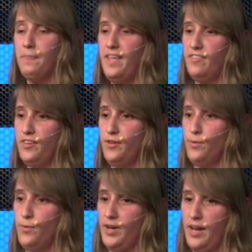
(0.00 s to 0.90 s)
is
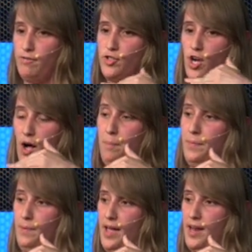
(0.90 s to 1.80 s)
to kind of
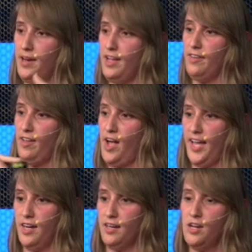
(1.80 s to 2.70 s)
chop and
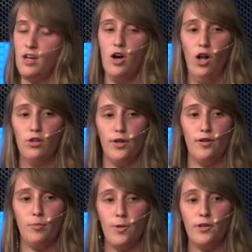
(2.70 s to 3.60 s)
assign
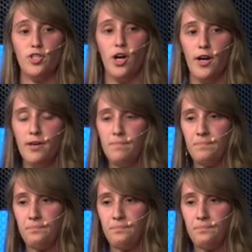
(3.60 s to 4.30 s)
alerts per shard.